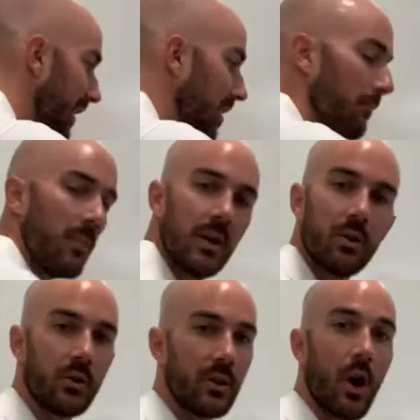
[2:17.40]
in the
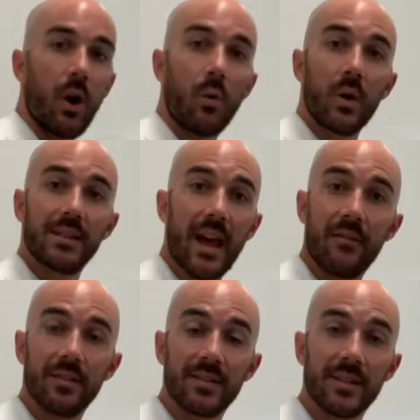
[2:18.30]
middle and always
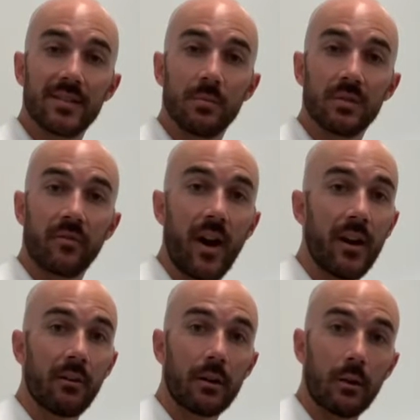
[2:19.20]
having systems
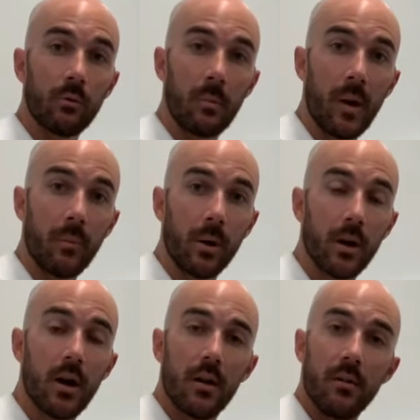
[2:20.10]
firing, and
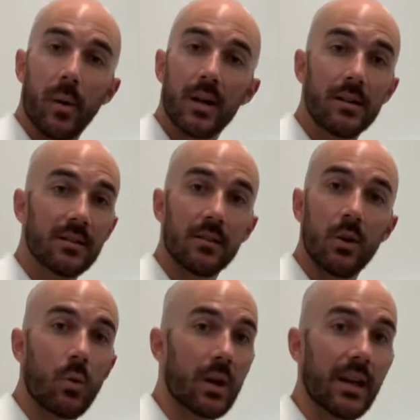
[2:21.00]
remember, the body doesn't
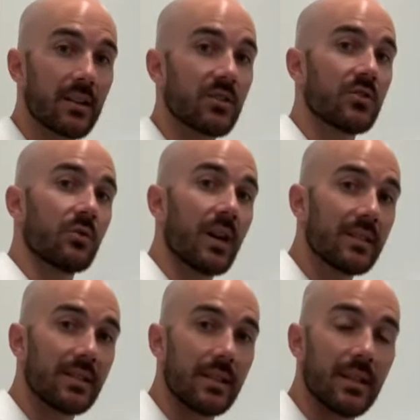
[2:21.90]
know what kind of
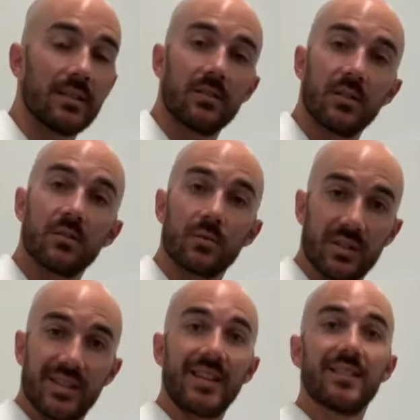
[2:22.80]
stress it is, it just
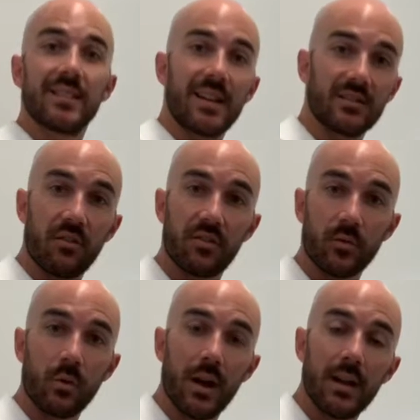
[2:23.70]
sees it as a
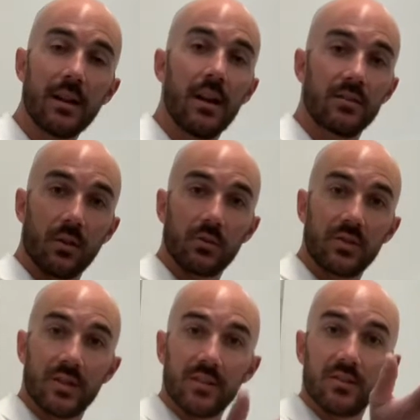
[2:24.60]
threat, so
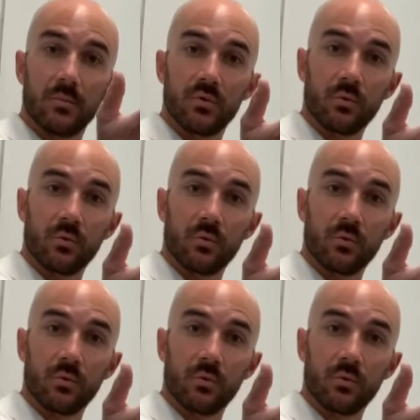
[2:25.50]
systems